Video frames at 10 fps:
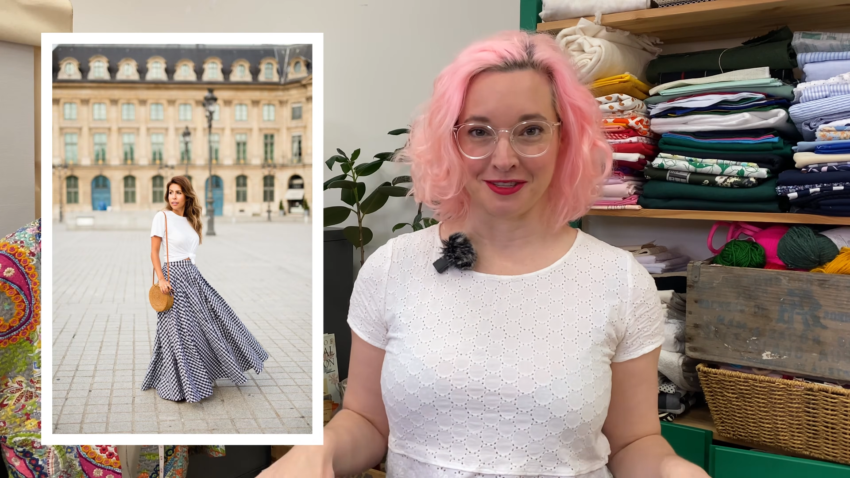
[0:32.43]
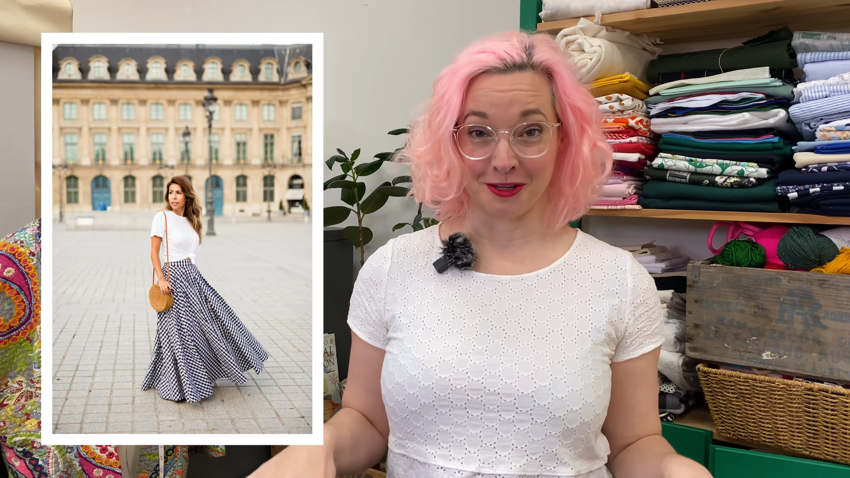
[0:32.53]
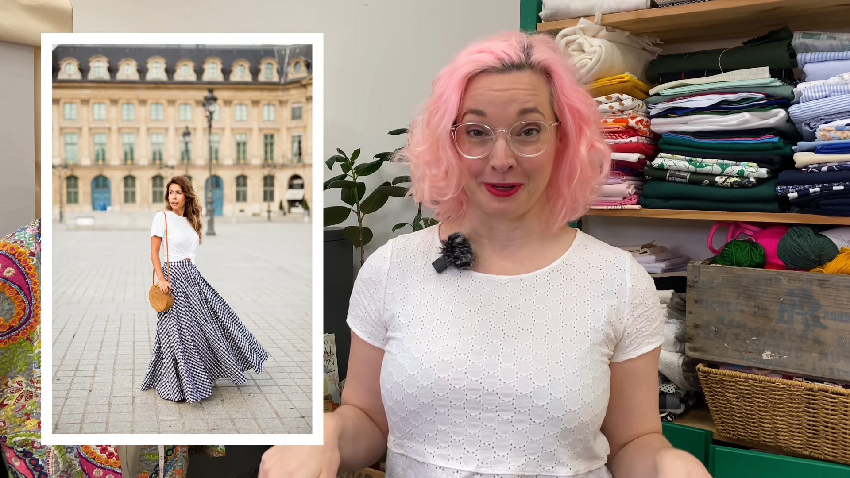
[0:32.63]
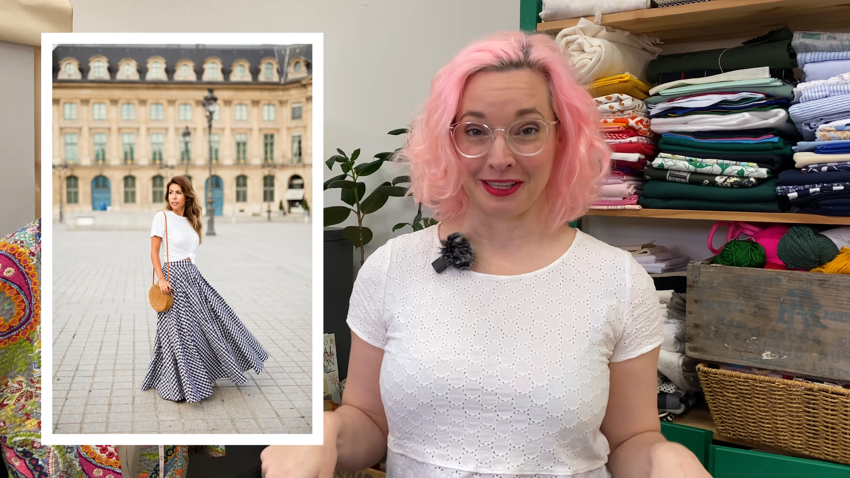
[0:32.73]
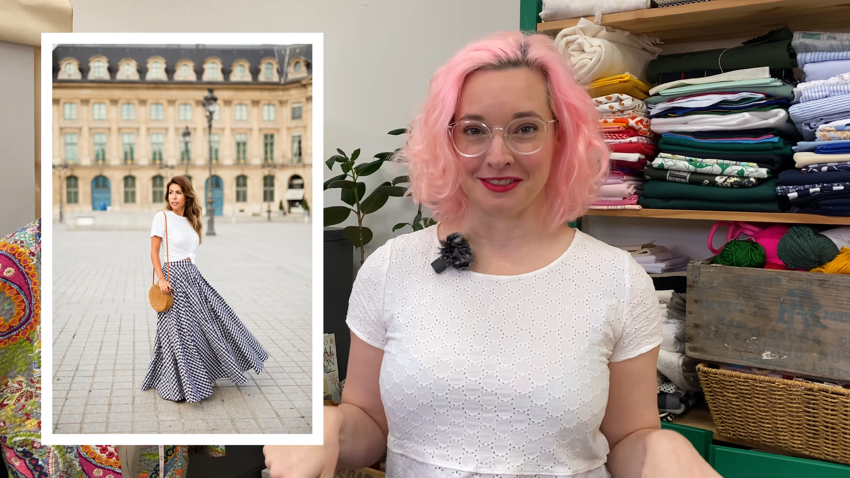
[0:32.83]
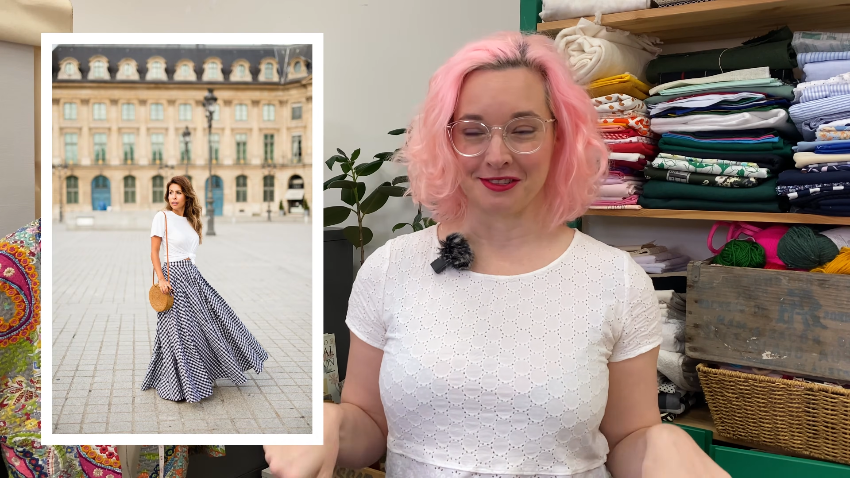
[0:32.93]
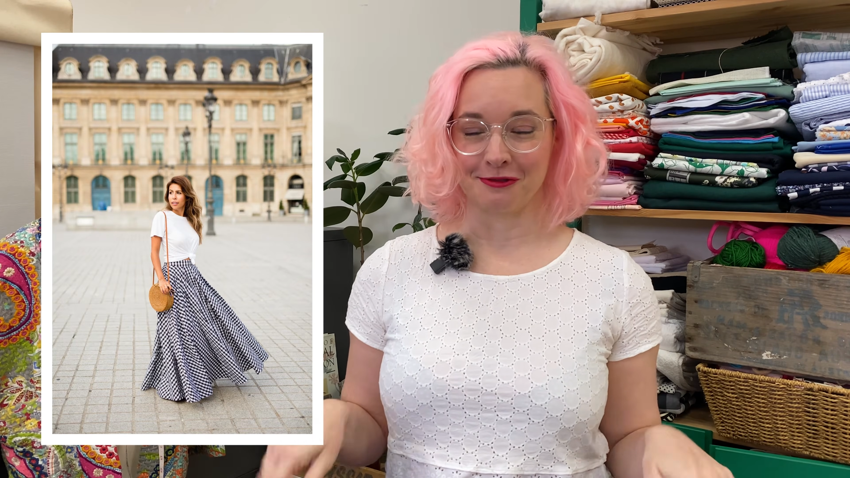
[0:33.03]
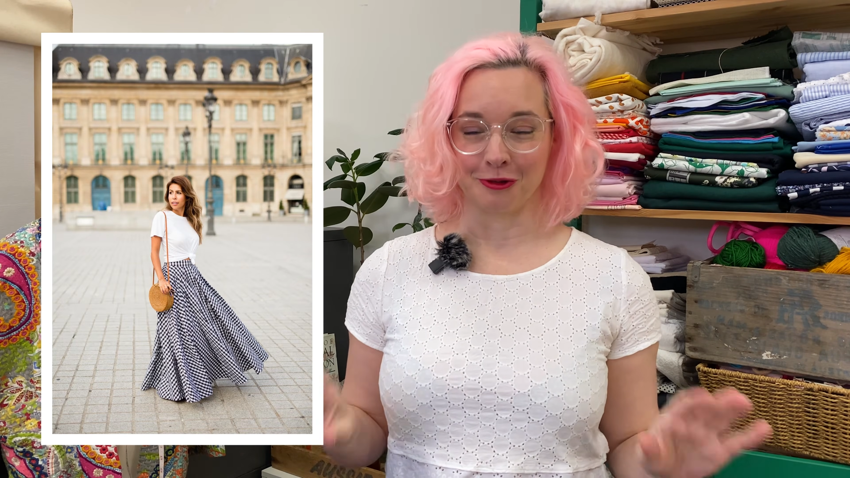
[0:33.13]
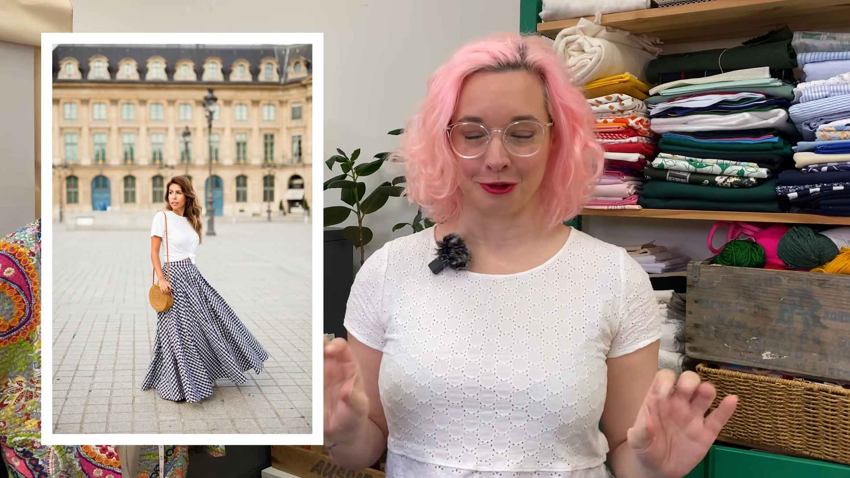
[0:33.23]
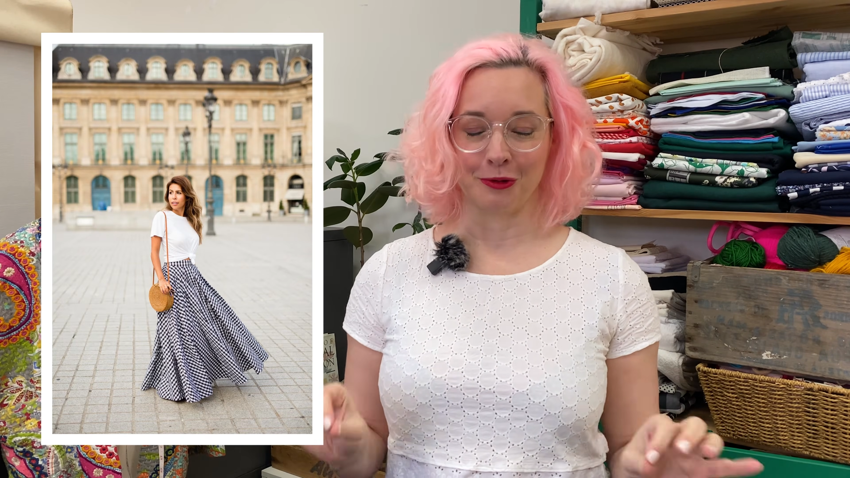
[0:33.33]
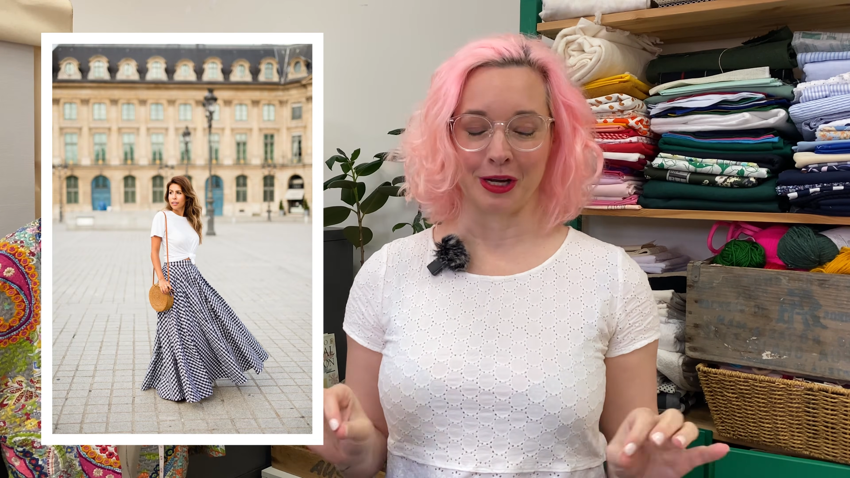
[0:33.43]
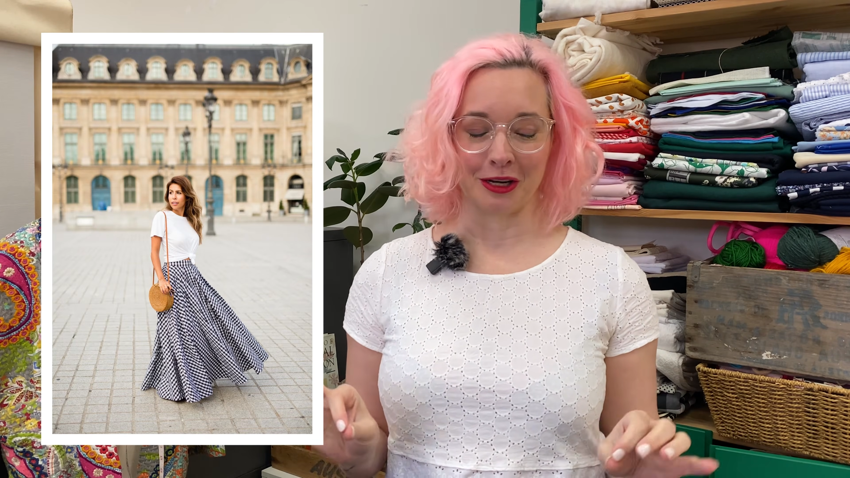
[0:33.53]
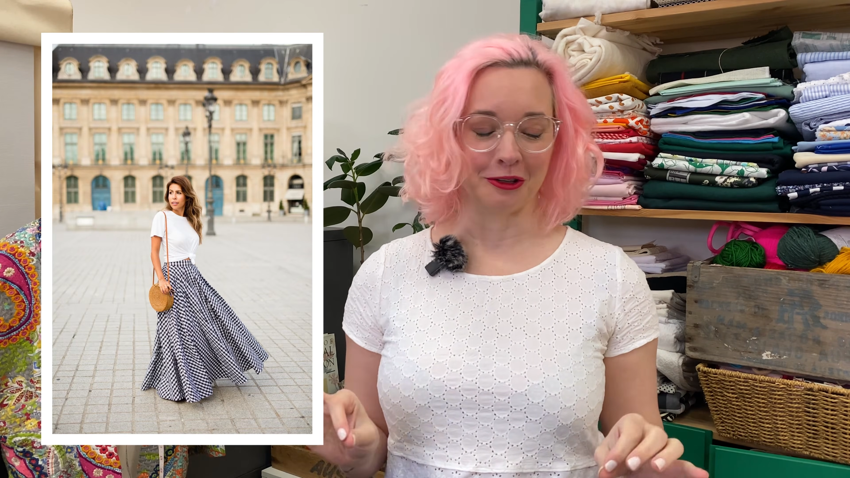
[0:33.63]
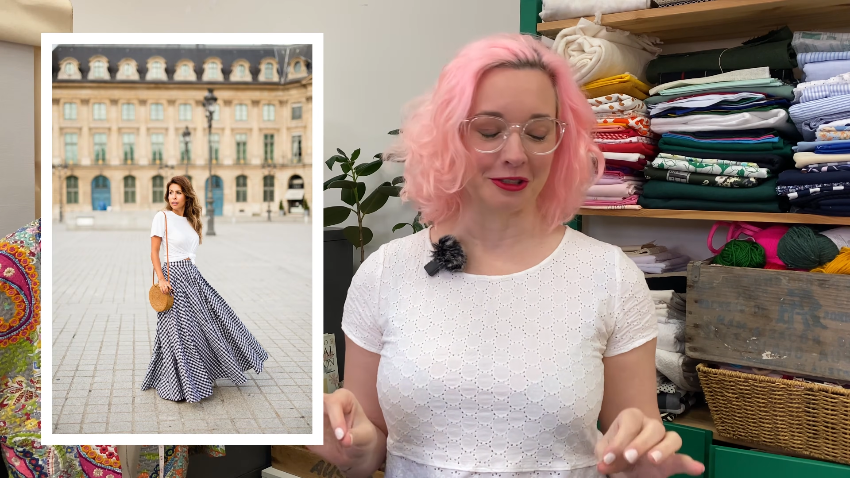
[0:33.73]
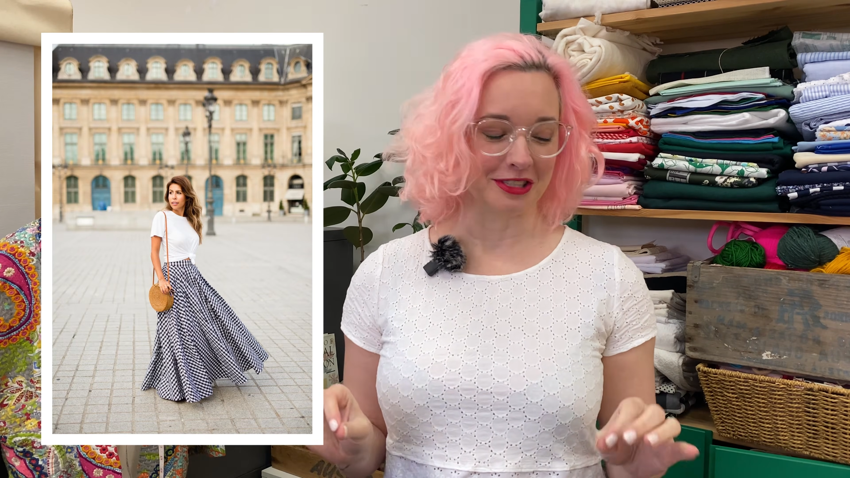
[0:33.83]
sewing list for quite a long